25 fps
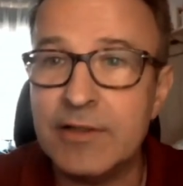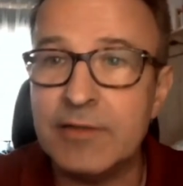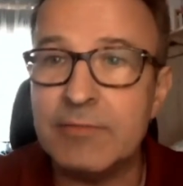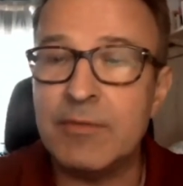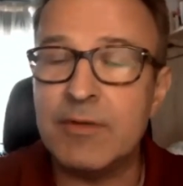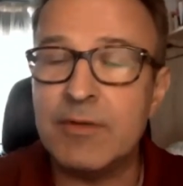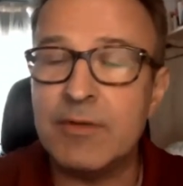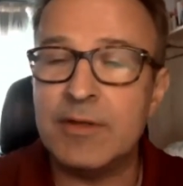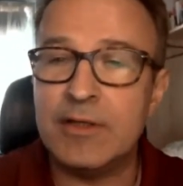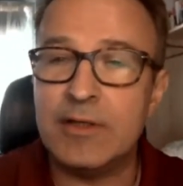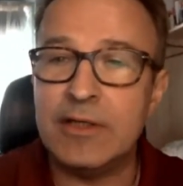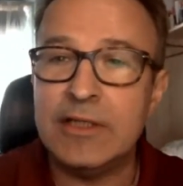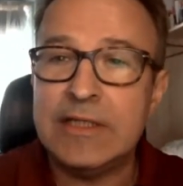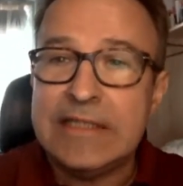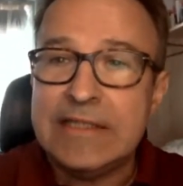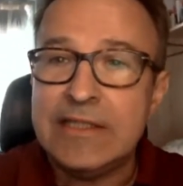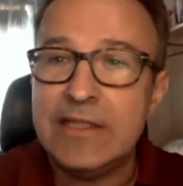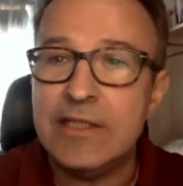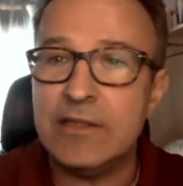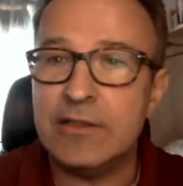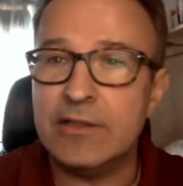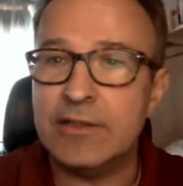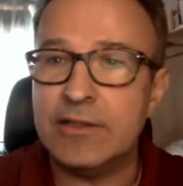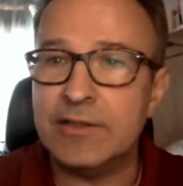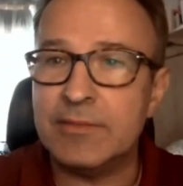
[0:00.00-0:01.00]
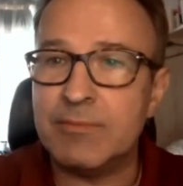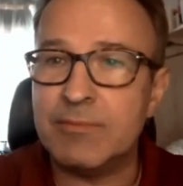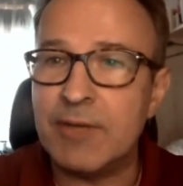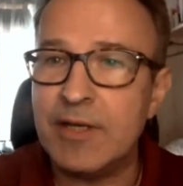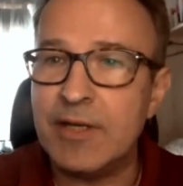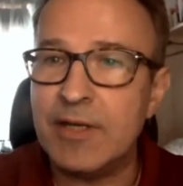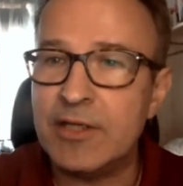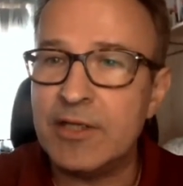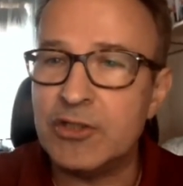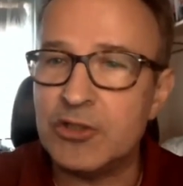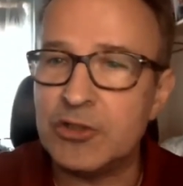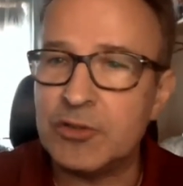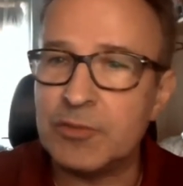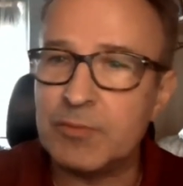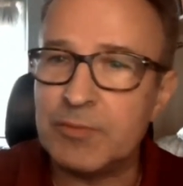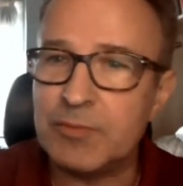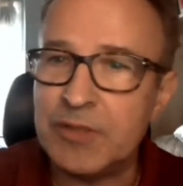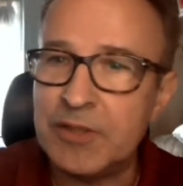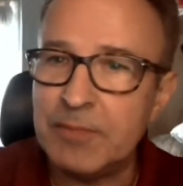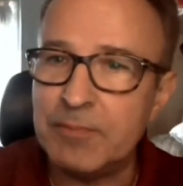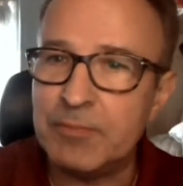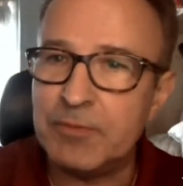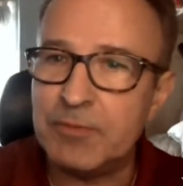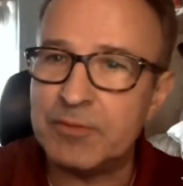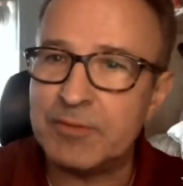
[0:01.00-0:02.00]
and managing
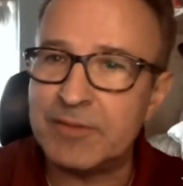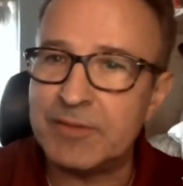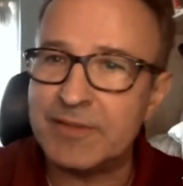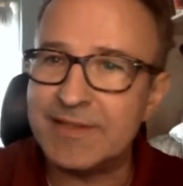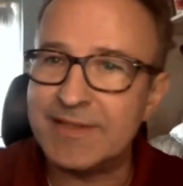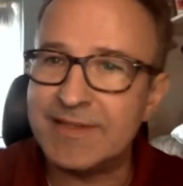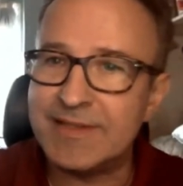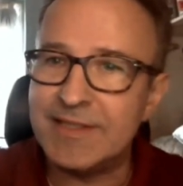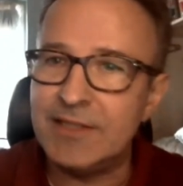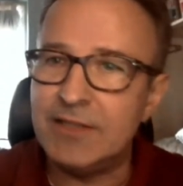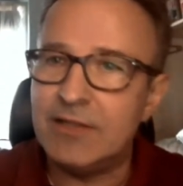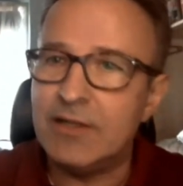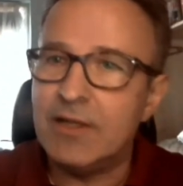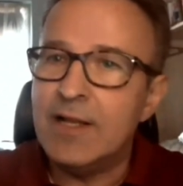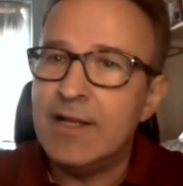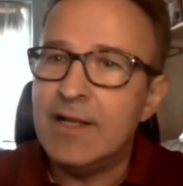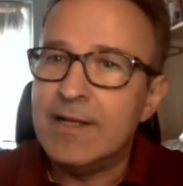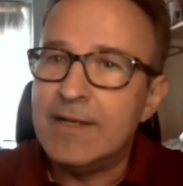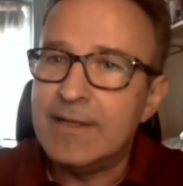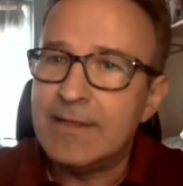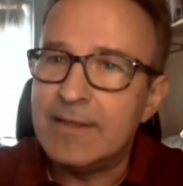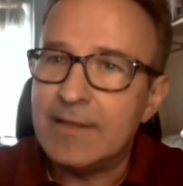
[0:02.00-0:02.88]
people, but still